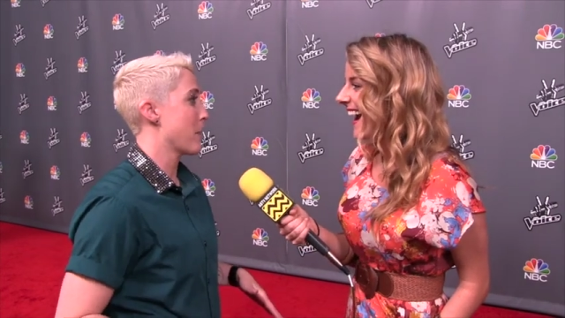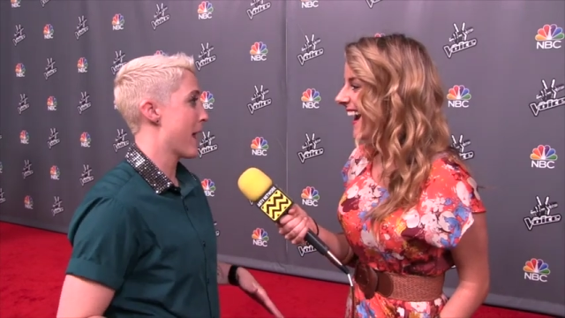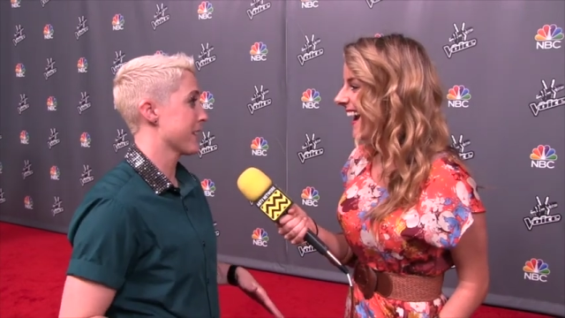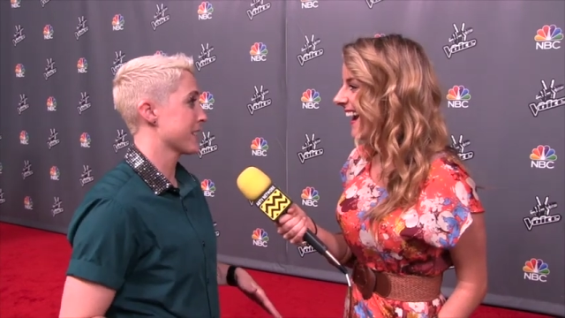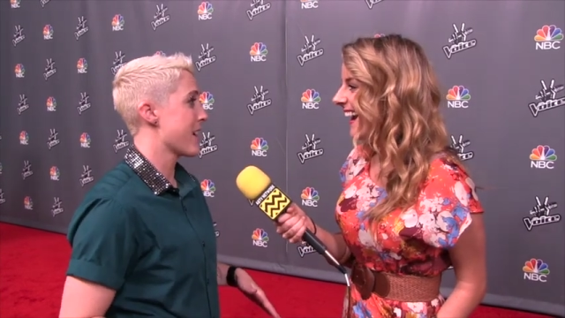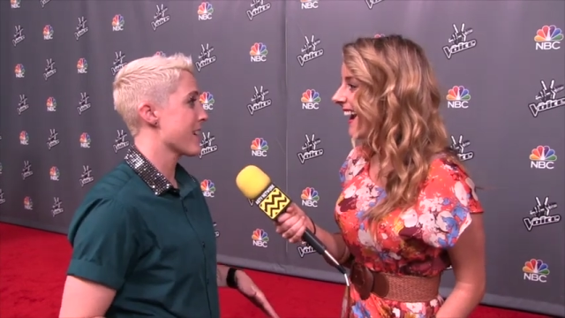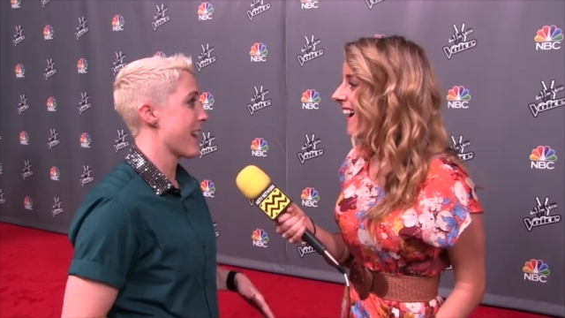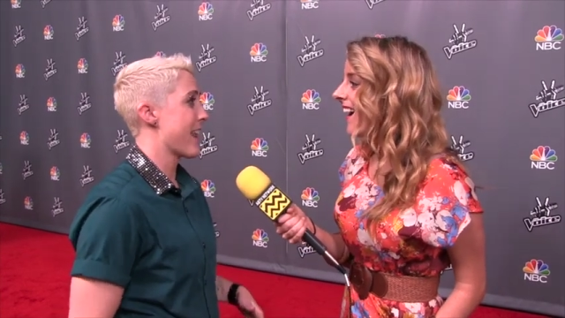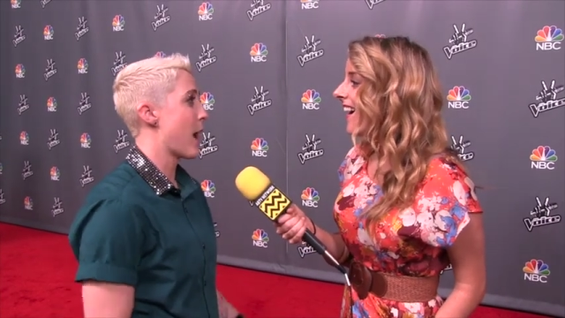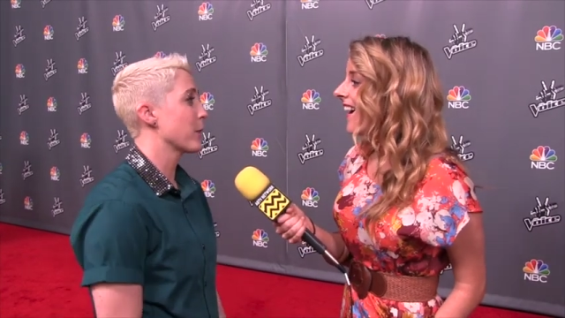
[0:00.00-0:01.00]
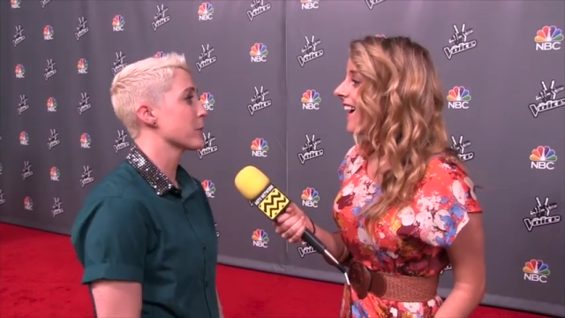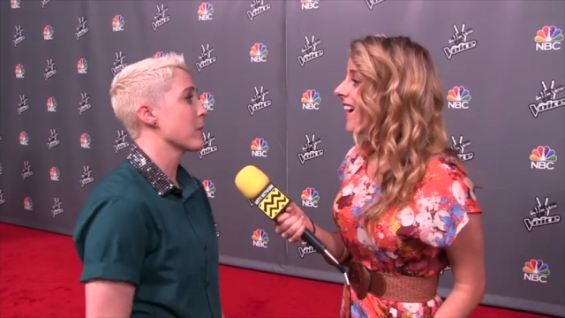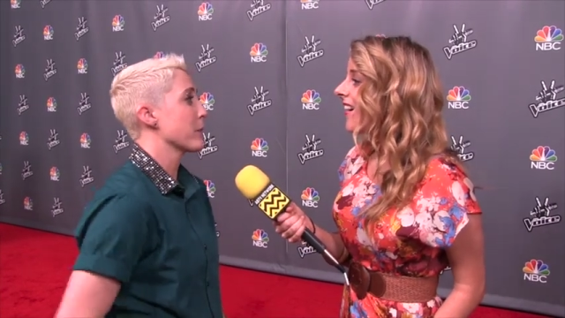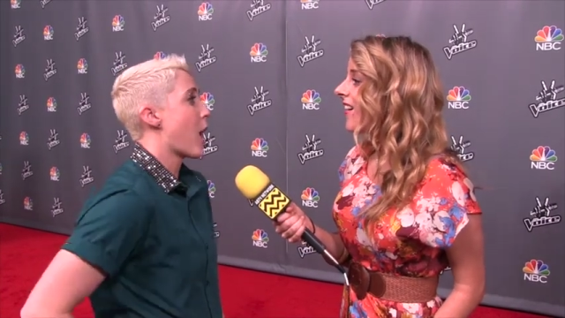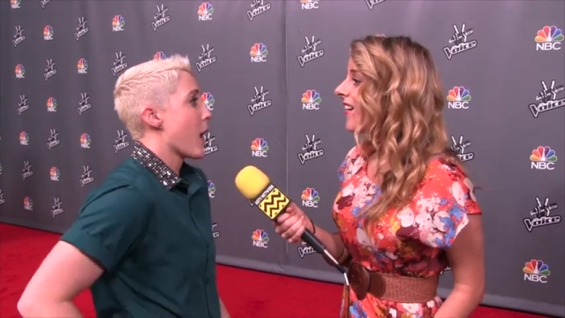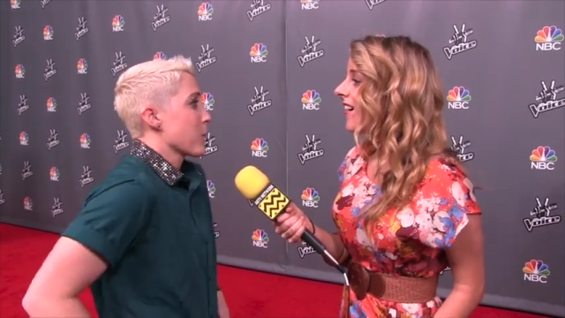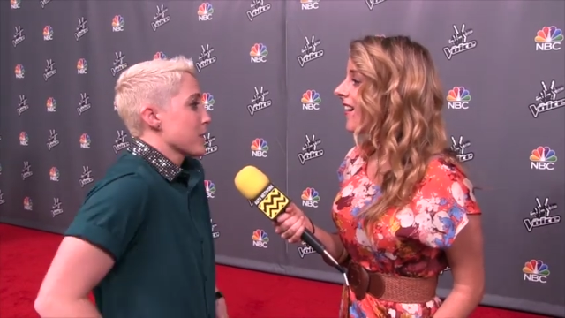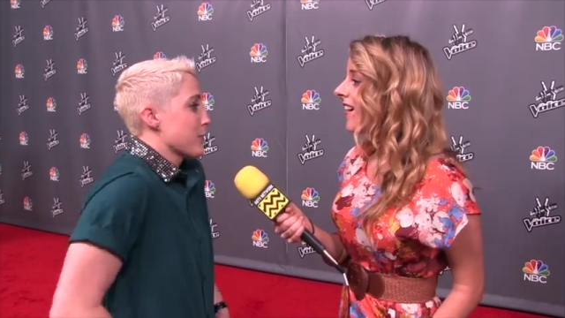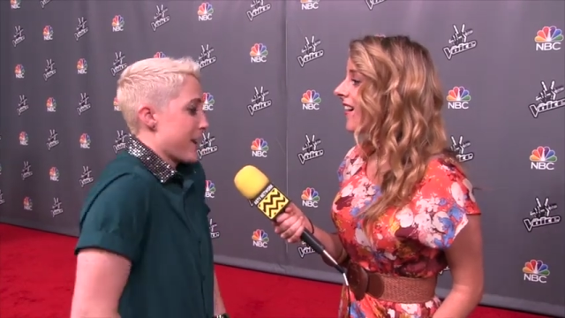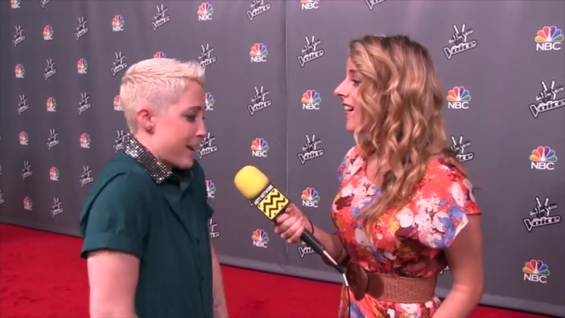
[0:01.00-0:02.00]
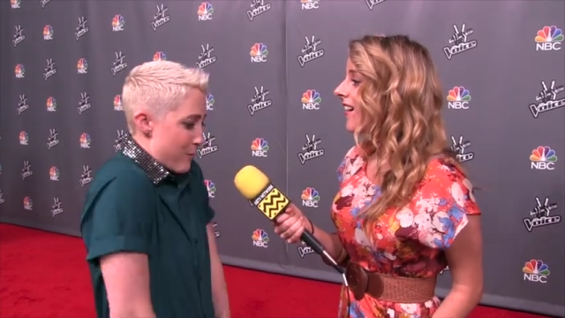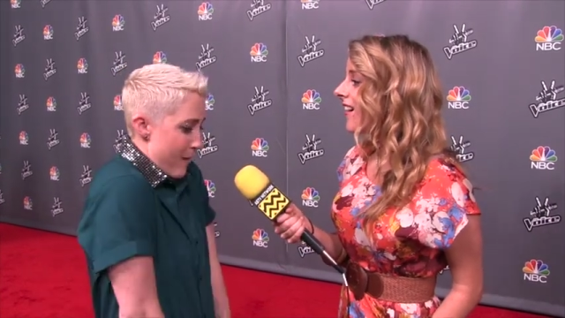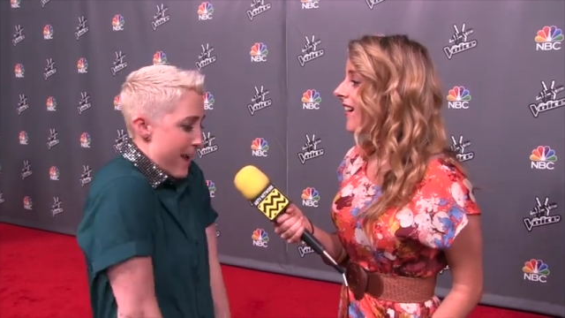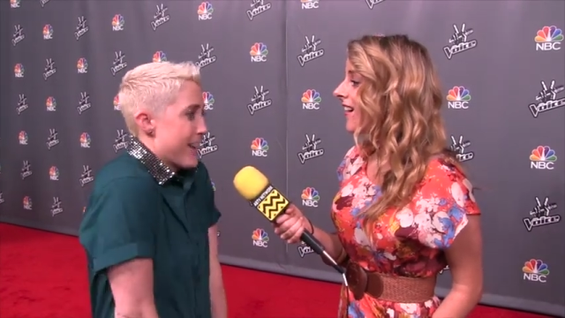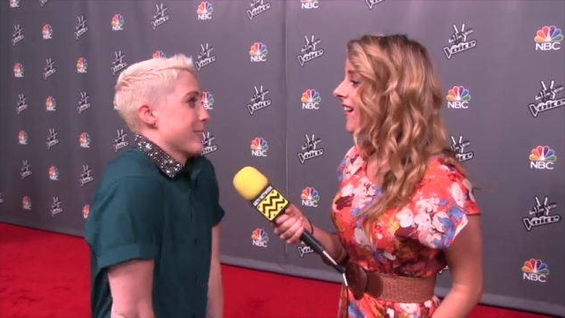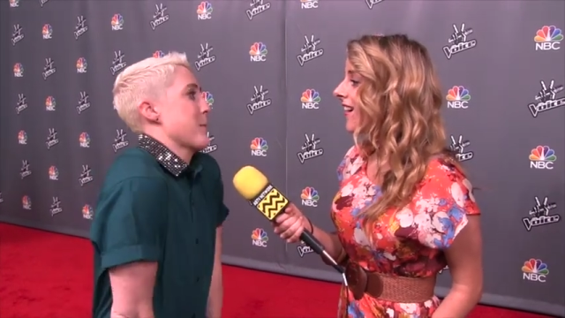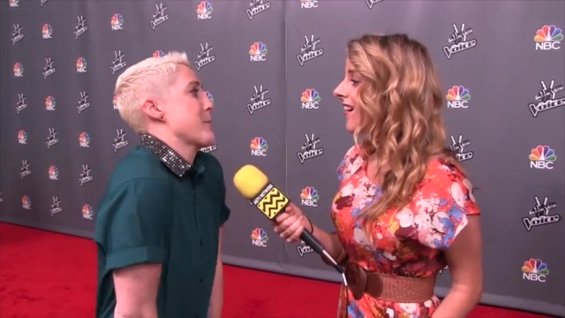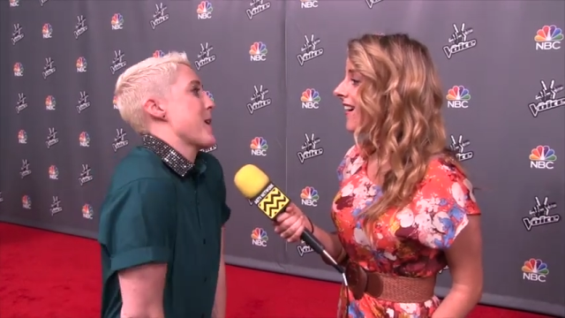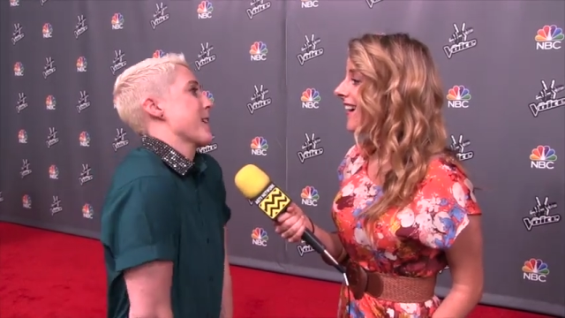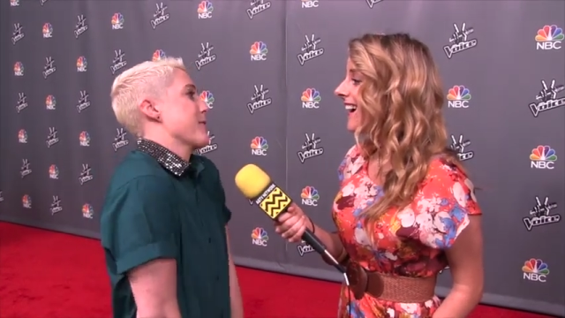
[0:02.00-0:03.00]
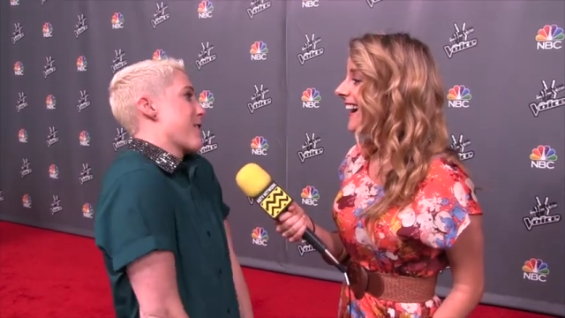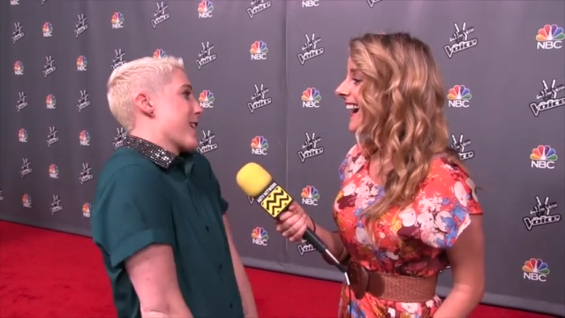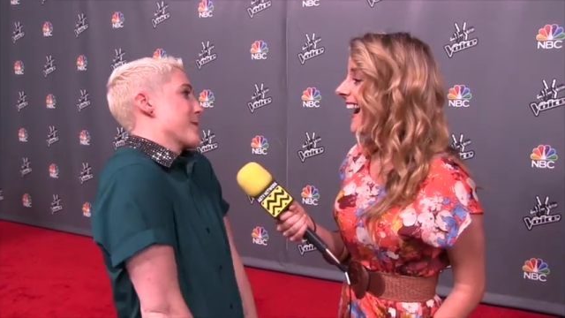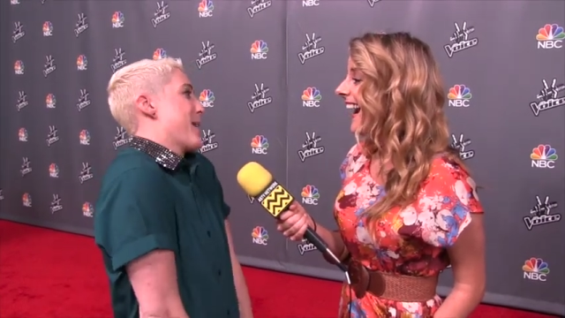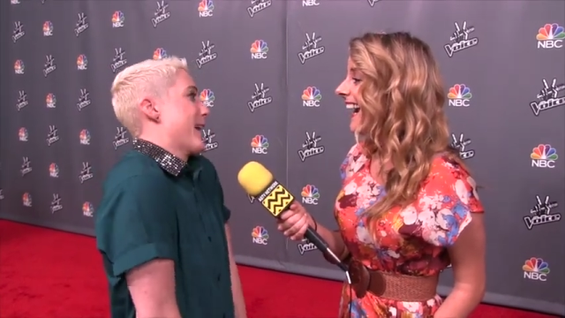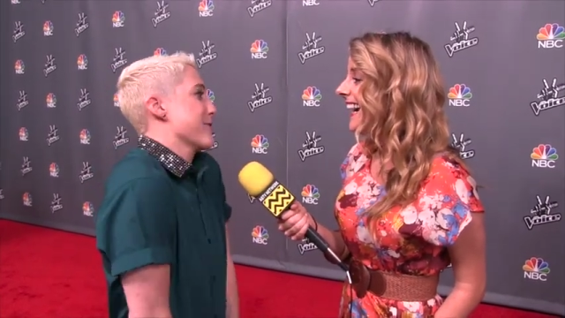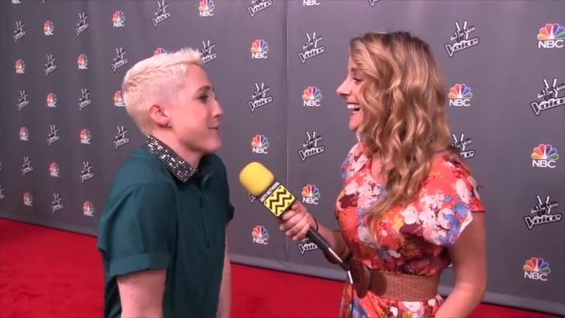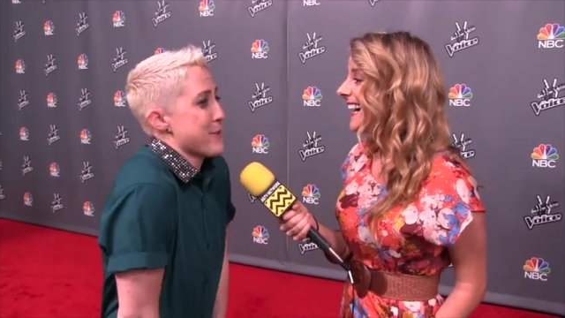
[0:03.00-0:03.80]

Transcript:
Speaker 1: Pan song. And I was the most awkward little kid with my hands in my pocket, rocking back and